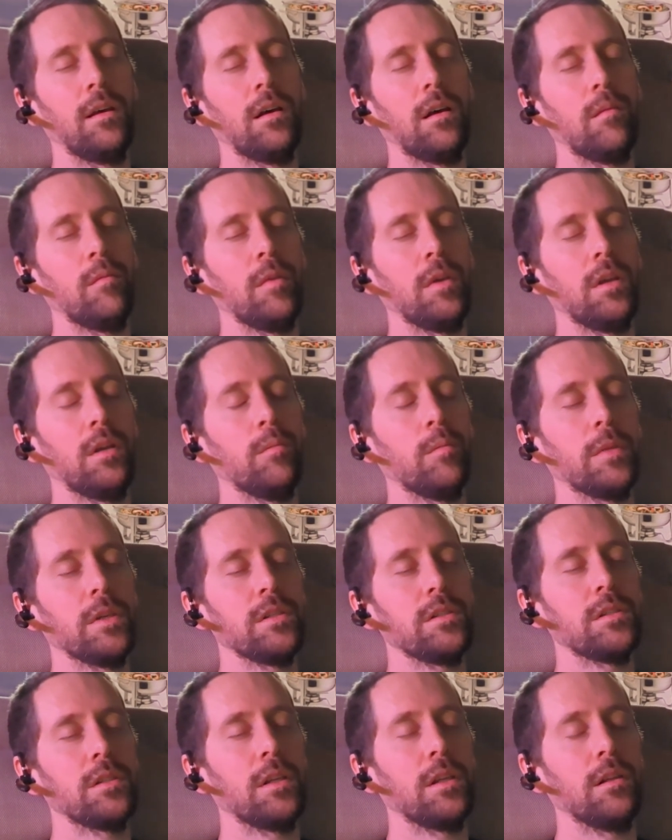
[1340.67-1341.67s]
I'm in my
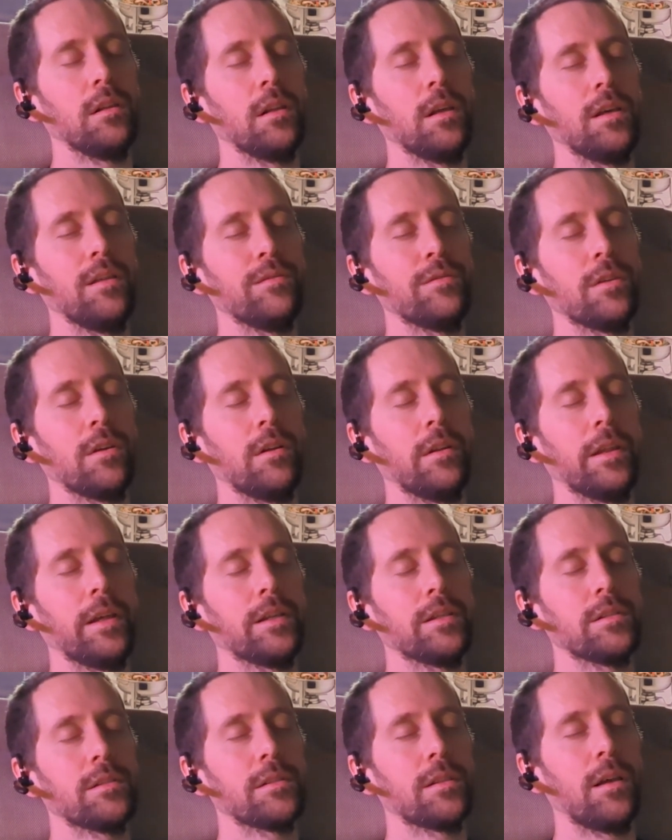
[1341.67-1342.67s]
shitty life and all
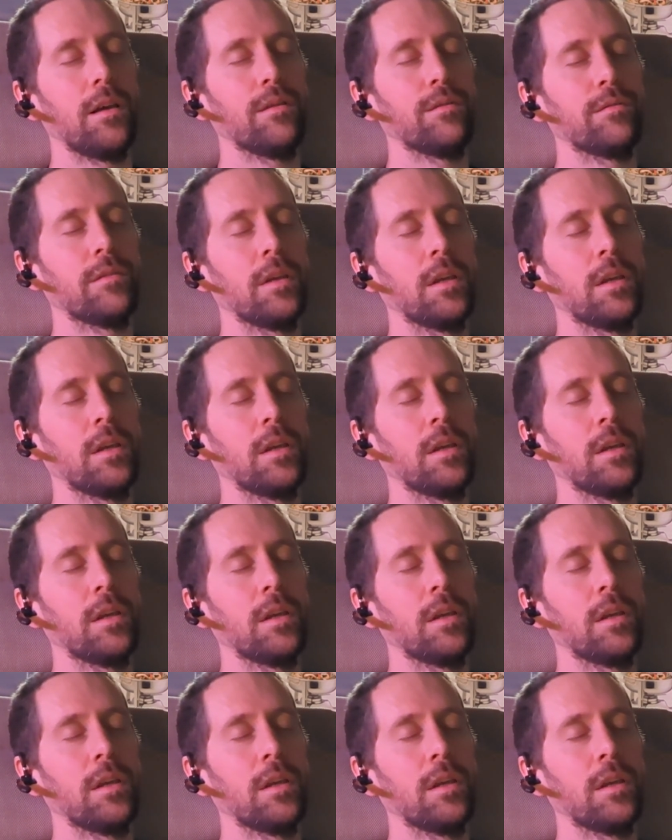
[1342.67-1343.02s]
that stuff.